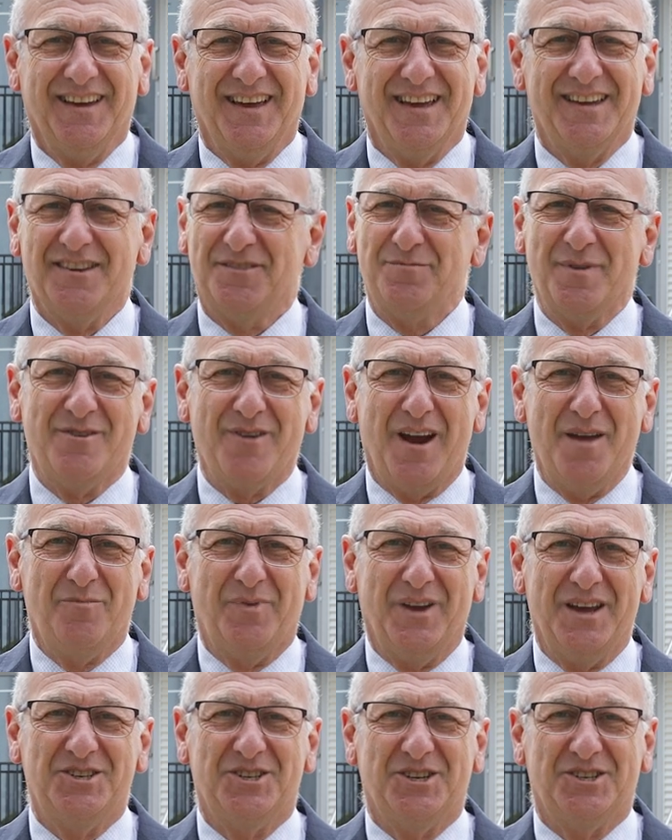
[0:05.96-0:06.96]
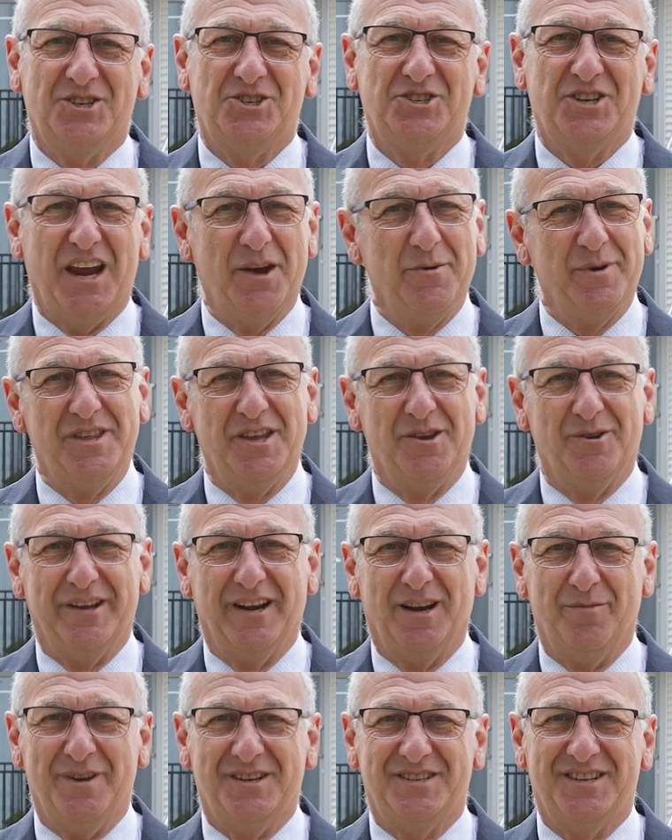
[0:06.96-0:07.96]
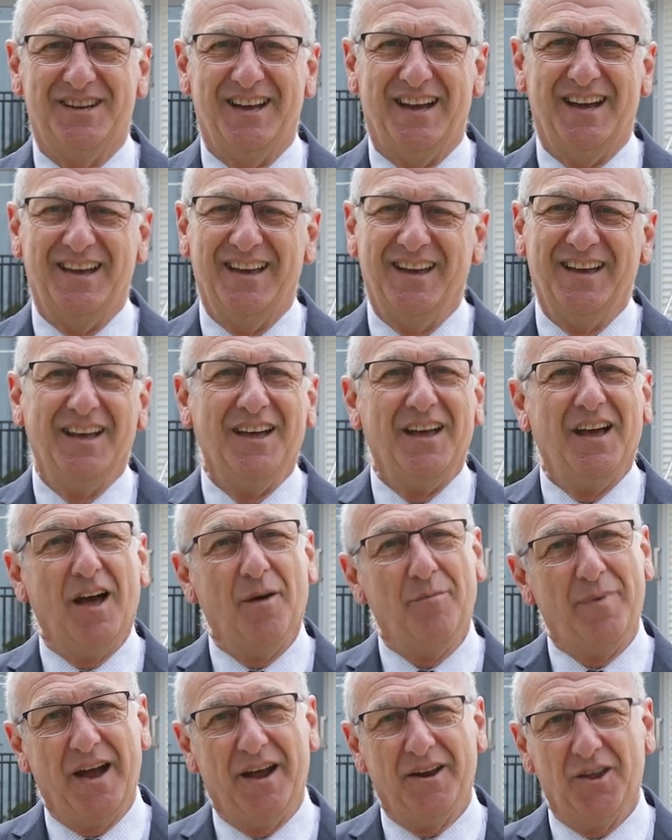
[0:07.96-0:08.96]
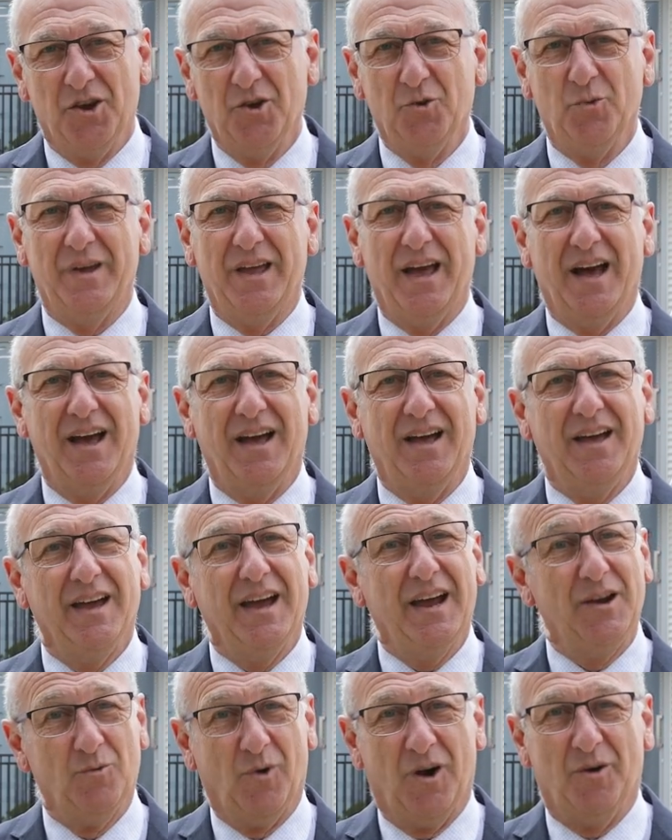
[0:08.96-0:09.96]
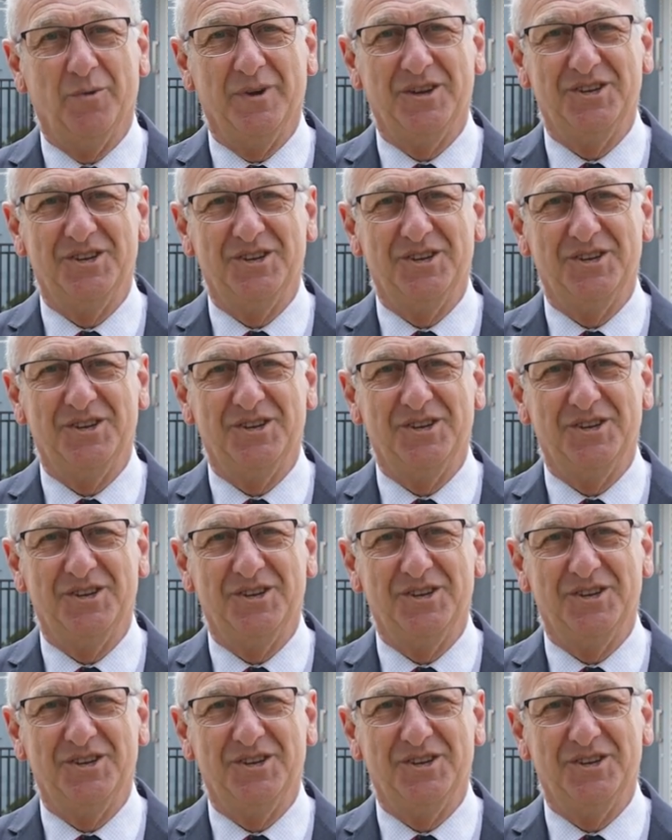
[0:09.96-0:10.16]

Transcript: It gives me great pleasure to share with you a little bit today about who we are and what